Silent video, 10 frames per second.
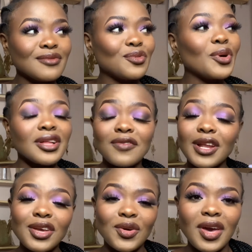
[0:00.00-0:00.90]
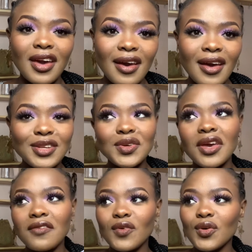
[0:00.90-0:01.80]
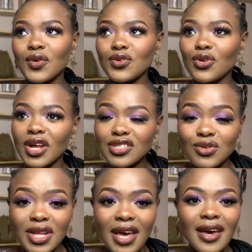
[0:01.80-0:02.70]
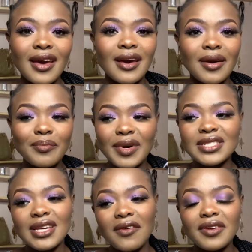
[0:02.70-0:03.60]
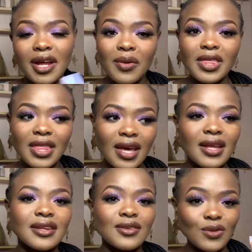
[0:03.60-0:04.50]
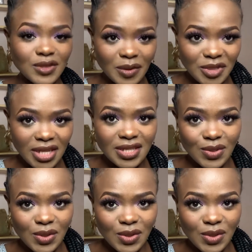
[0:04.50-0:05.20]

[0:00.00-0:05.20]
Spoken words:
Well, if you like your hair and you care for your natural hair, but every now and then you subject it